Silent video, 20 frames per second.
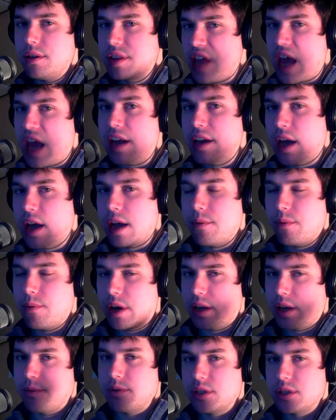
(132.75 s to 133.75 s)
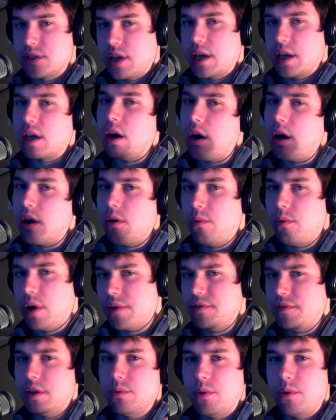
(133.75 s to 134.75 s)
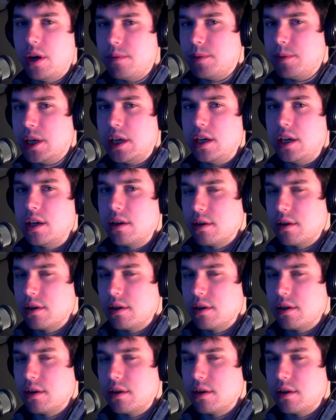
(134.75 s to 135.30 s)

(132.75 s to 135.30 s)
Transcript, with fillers: that night when it was like, oh, 1v1 me,